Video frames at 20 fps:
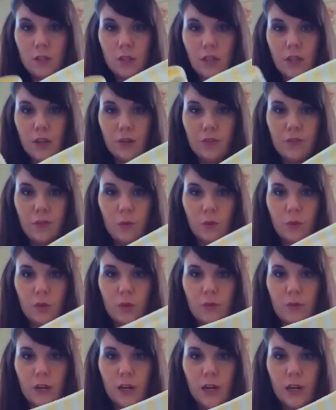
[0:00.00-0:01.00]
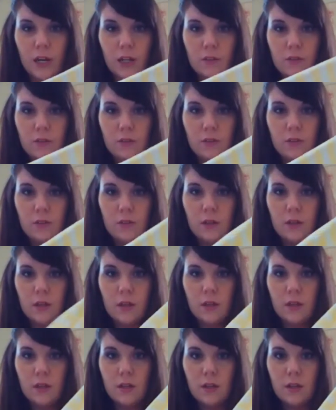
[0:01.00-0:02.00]
you know, fold over
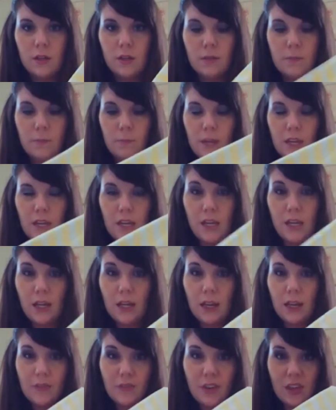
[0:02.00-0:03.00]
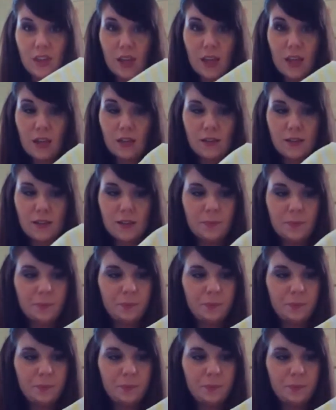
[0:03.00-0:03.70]
mittney cuffy things